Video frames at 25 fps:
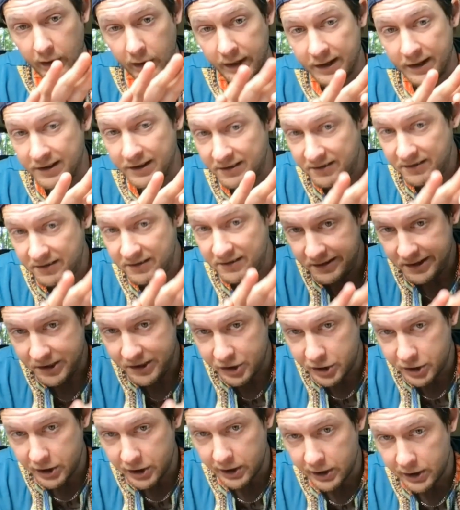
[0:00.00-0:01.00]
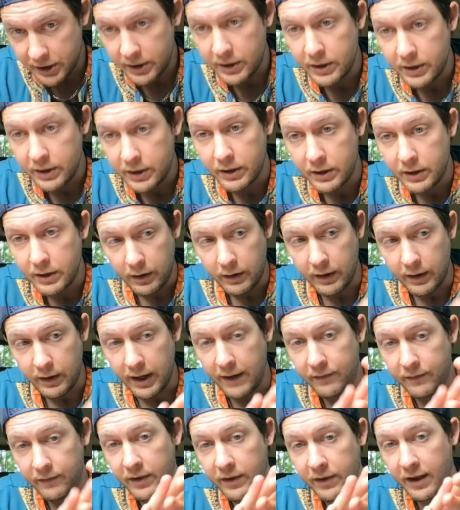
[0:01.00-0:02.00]
A decision, and
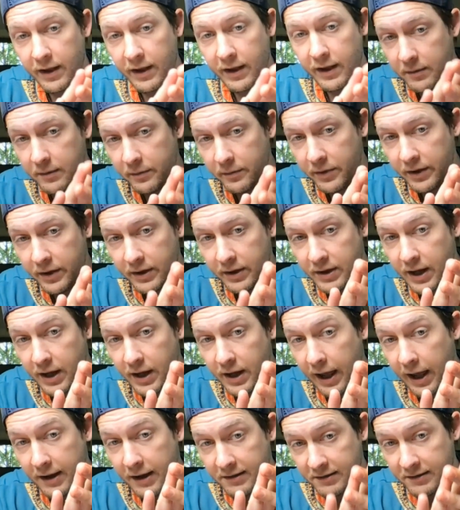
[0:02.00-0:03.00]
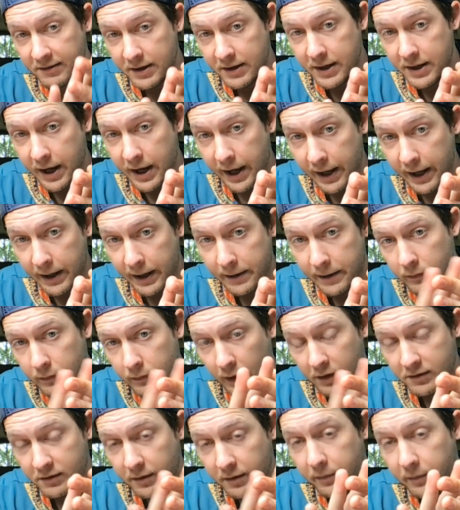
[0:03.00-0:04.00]
after that, something has to die.
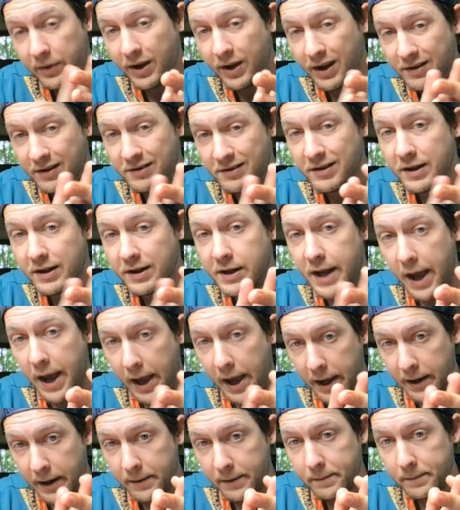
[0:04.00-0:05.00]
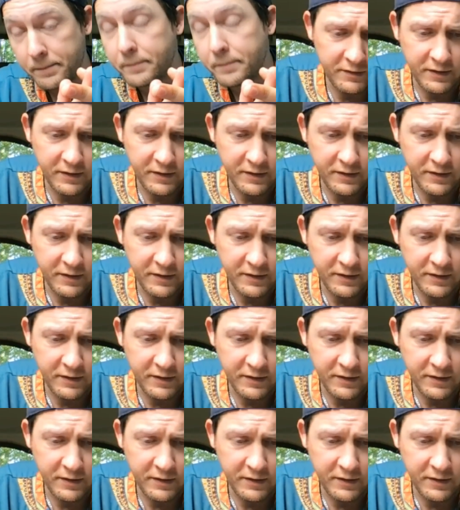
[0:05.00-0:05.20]
Something has to die.